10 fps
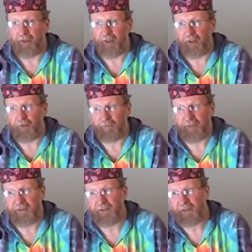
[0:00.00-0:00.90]
and
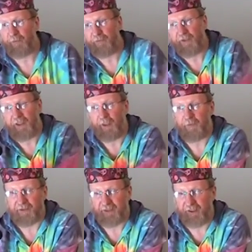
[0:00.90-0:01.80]
placing some of the
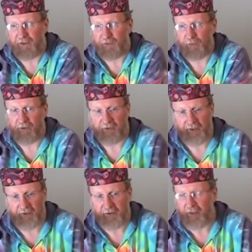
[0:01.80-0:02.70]
hybrids elsewhere,
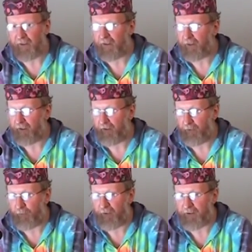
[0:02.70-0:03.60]
and the Yahyel are
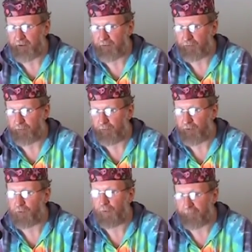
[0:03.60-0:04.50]
the ones
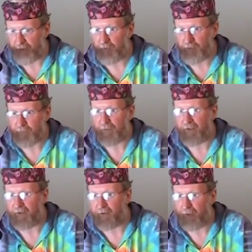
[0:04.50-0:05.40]
which were produced
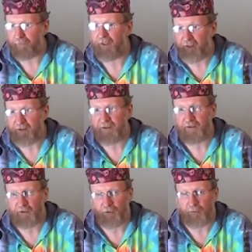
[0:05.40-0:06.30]
by abducting
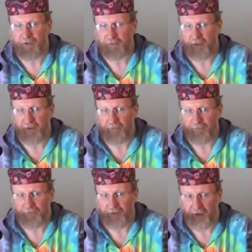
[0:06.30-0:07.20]
the humans by
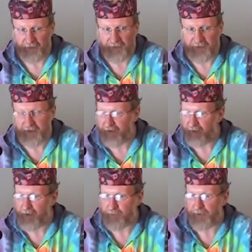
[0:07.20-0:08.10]
others. Zeta
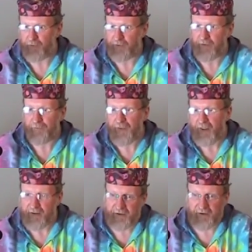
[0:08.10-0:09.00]
Grays produced them.
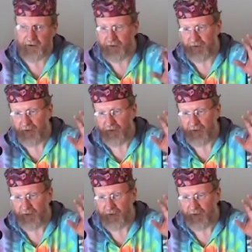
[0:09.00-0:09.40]
Zetas